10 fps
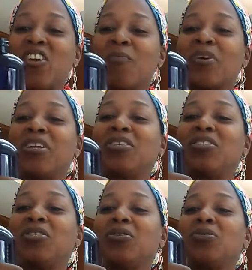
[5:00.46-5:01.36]
then I'm going to
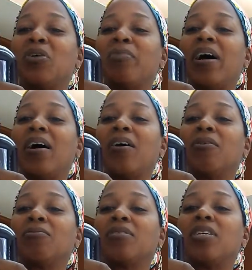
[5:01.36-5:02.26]
do
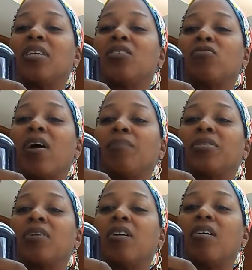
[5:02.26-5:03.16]
about 10
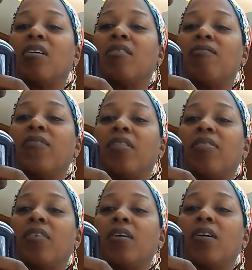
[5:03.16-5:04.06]
drops of
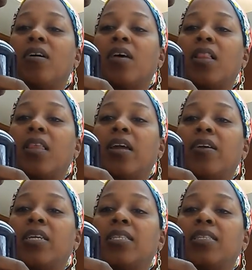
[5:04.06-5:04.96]
the
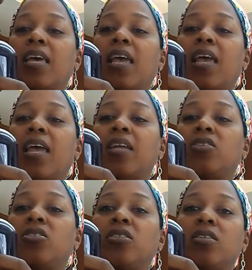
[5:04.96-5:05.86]
clary
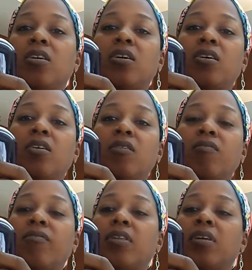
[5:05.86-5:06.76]
sage.
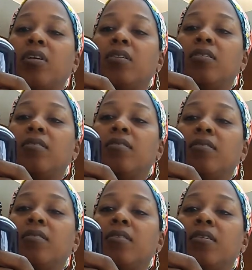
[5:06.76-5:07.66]
Hopefully
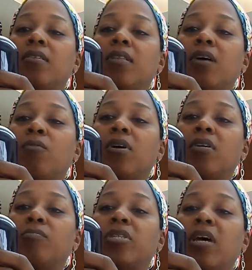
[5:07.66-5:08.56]
that one
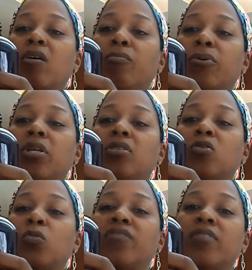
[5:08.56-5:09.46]
comes out pretty
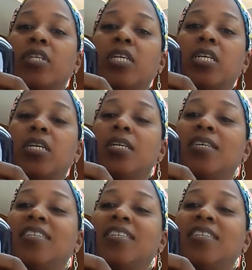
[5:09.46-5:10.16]
swiftly.